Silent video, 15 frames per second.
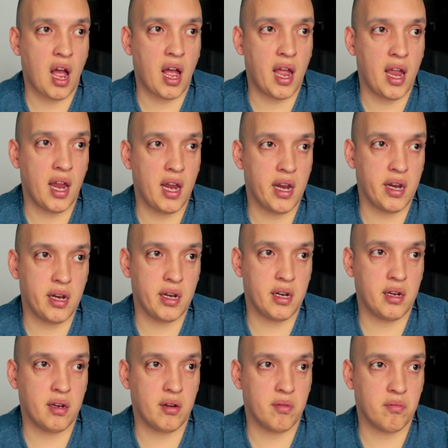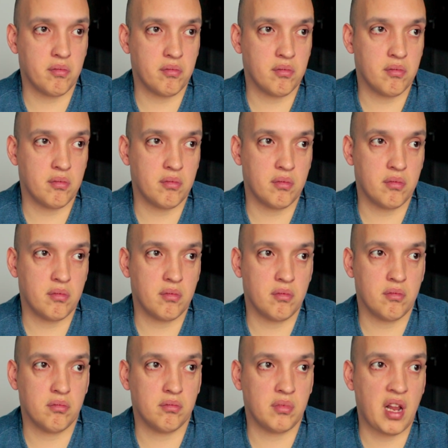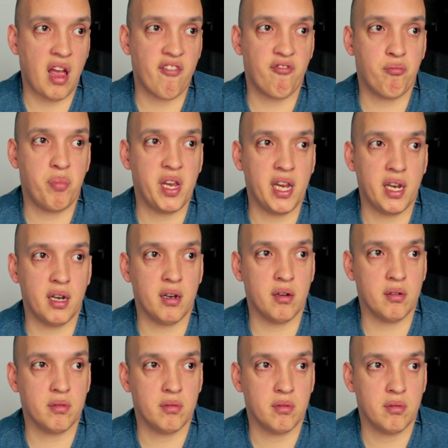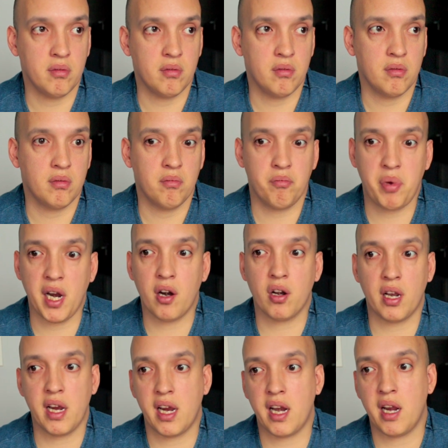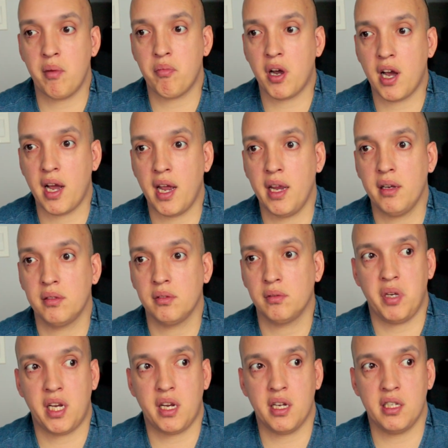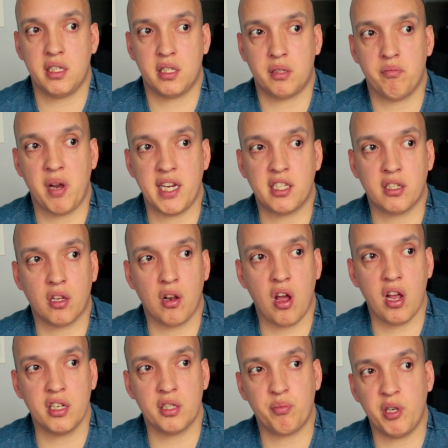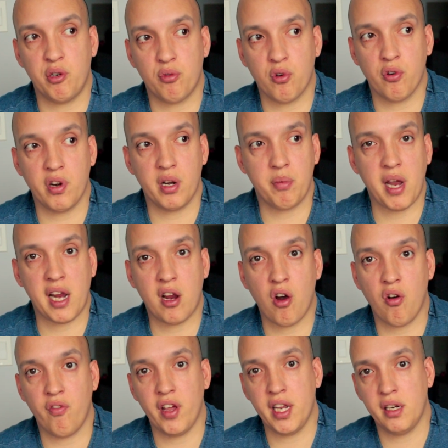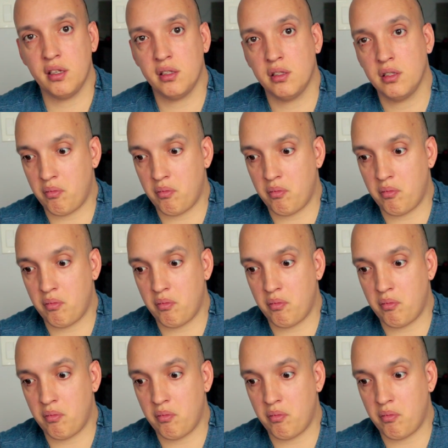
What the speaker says: I have been barely getting by because my salon's been ruined by COVID.